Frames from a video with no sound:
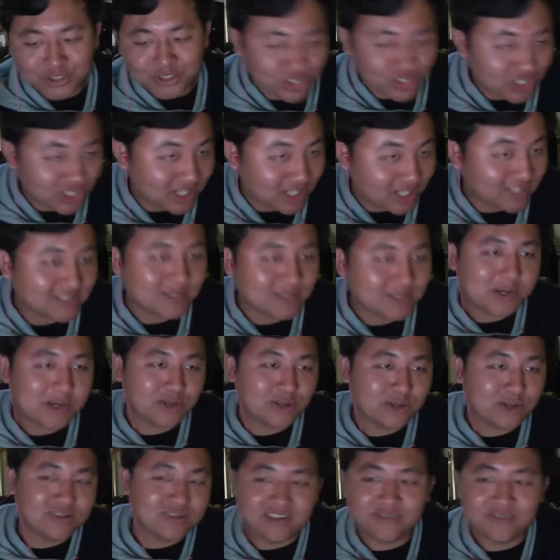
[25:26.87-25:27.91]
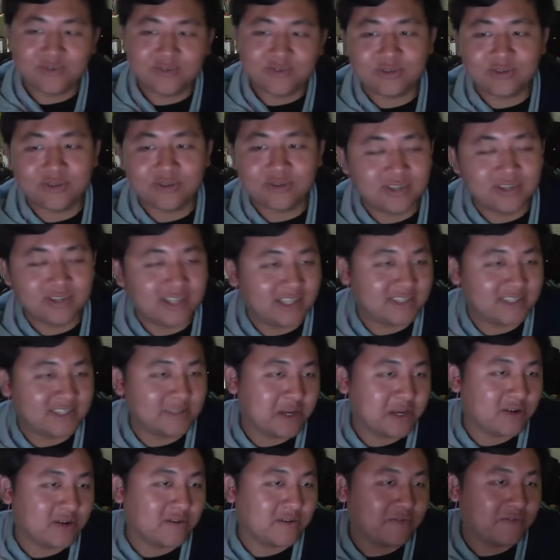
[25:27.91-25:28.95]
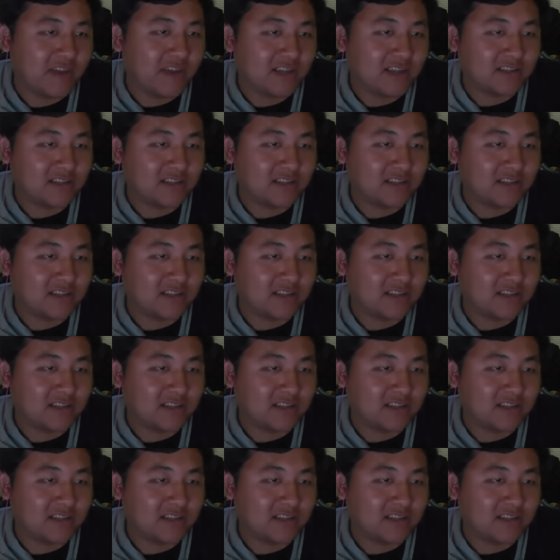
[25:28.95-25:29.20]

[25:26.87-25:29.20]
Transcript: just about to leave on you. And as a matter of fact,